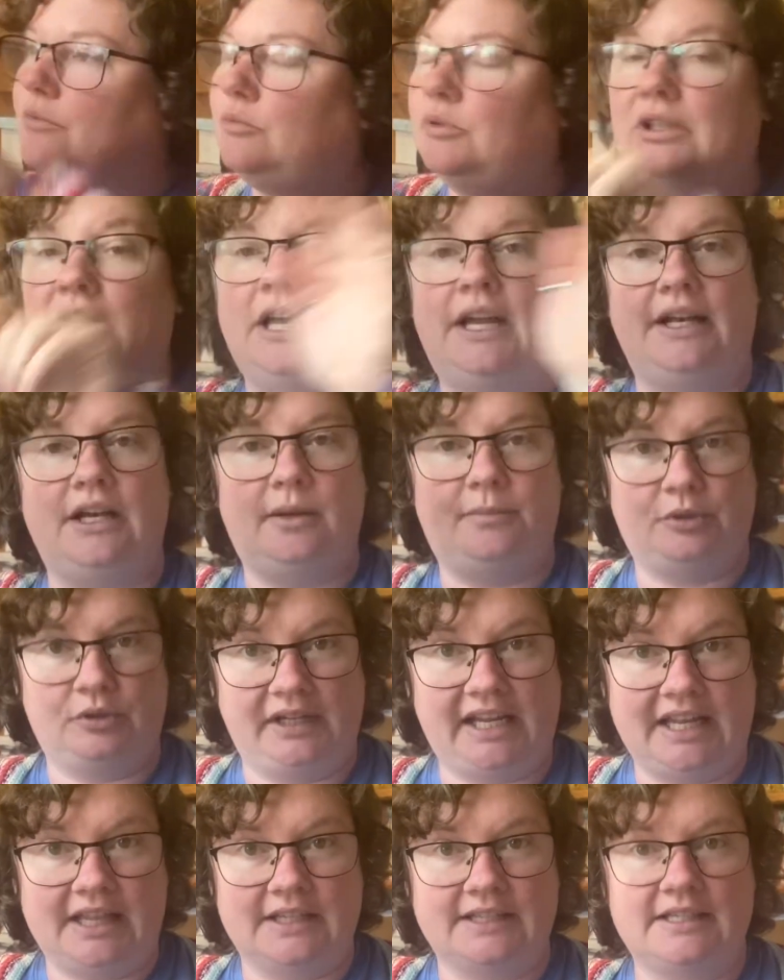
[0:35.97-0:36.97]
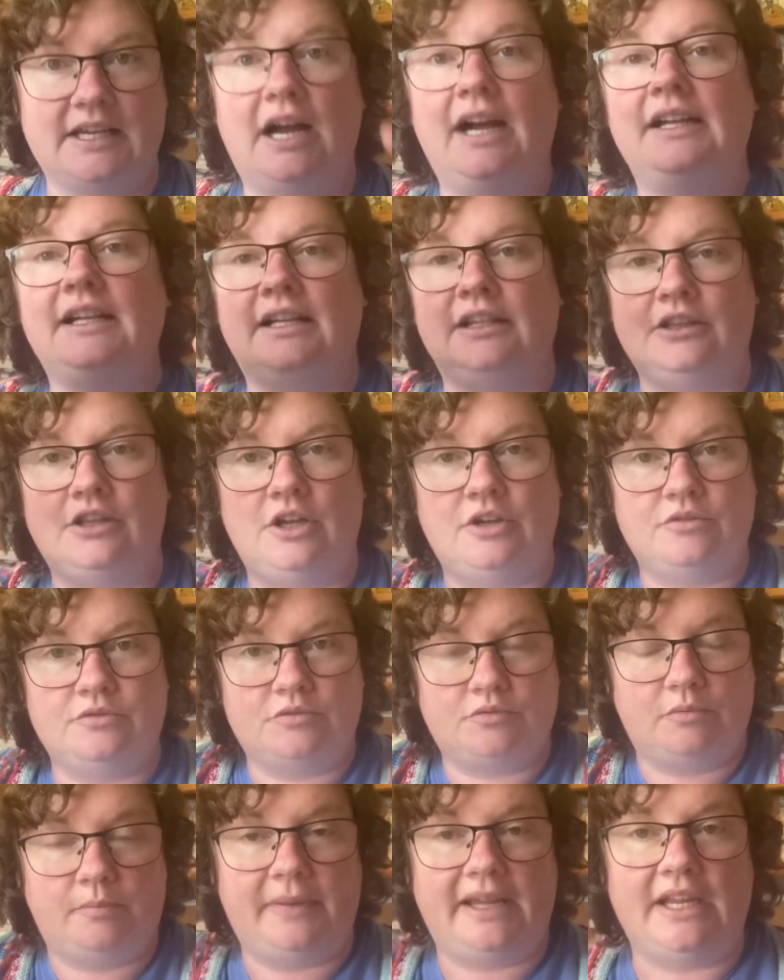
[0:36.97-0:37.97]
would line up on either side, and
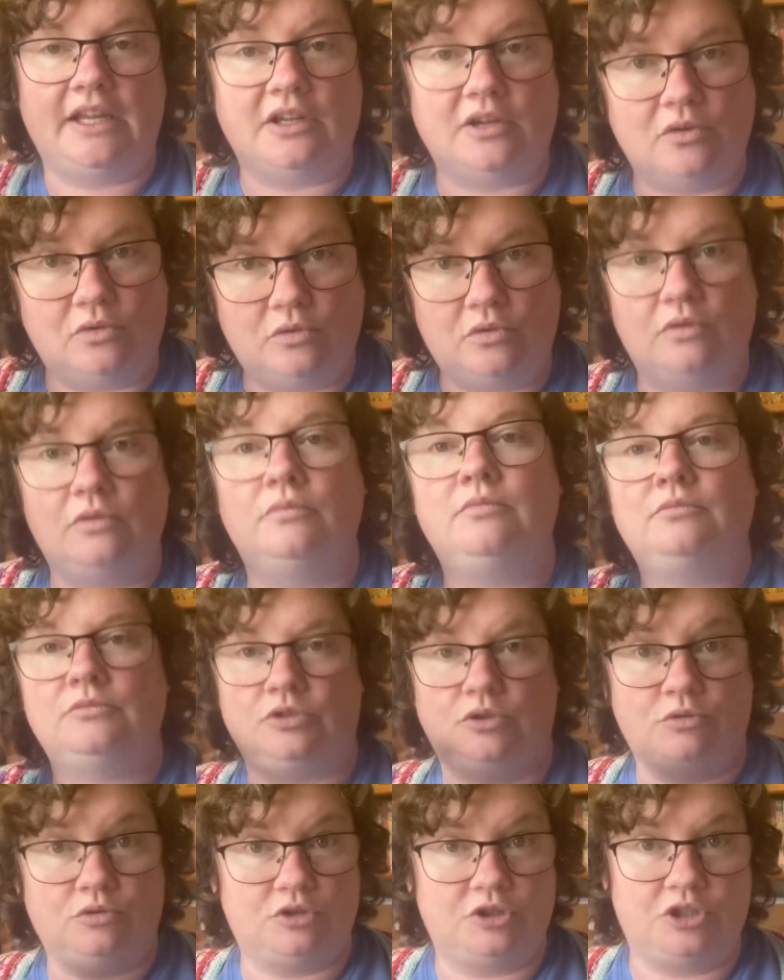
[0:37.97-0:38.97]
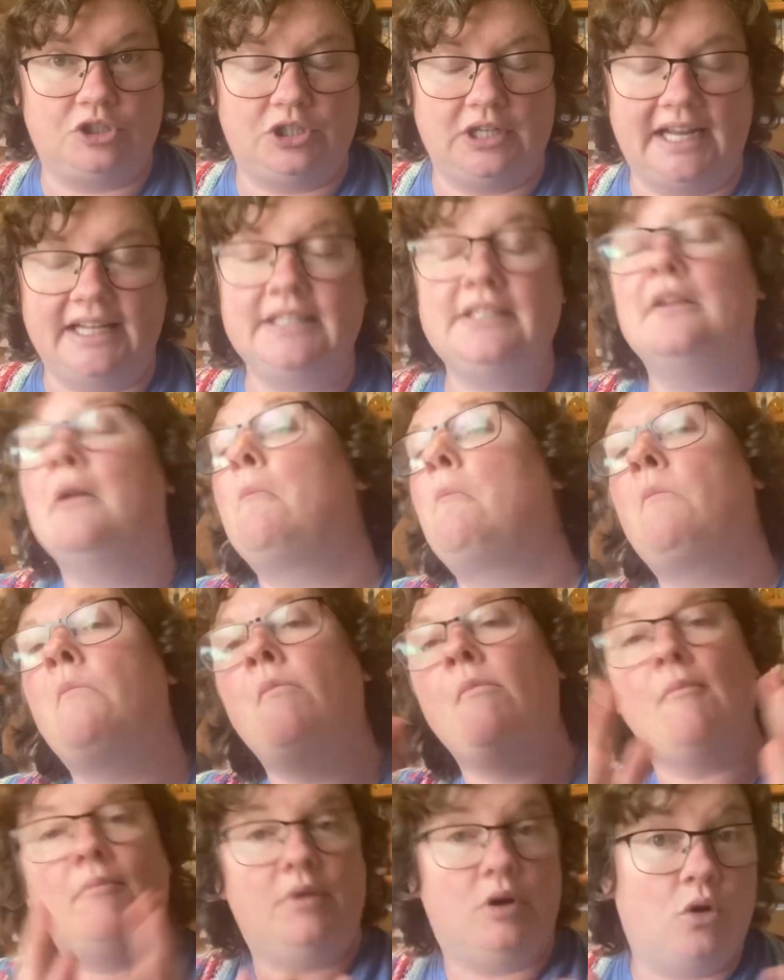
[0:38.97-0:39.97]
those would be your daughter strands.
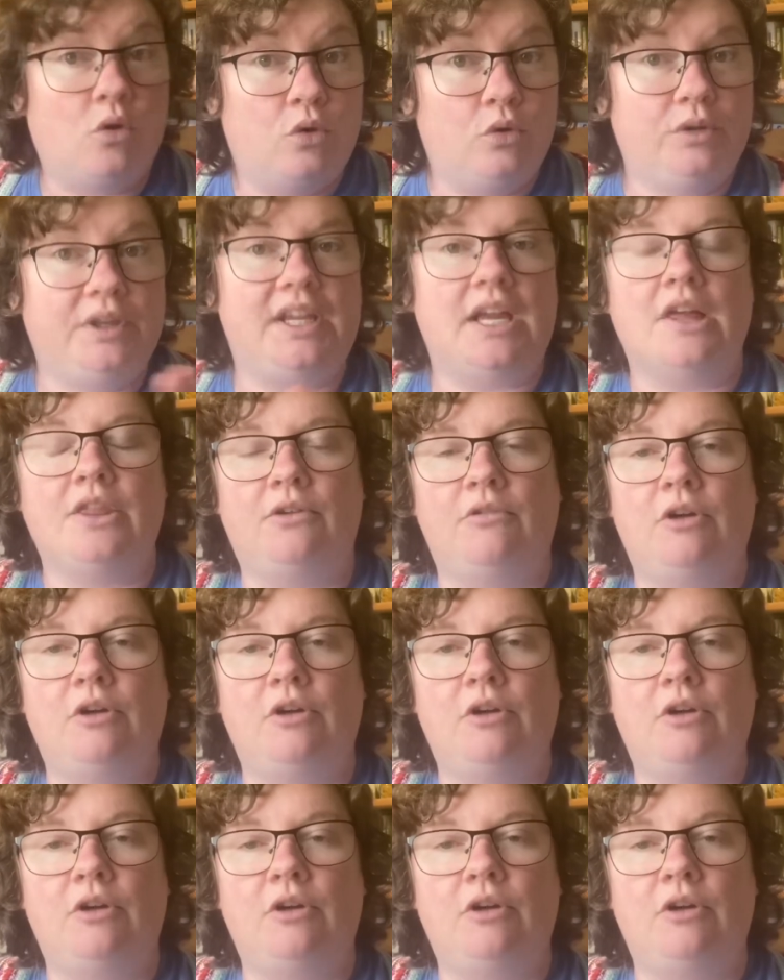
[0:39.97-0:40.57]
Or the other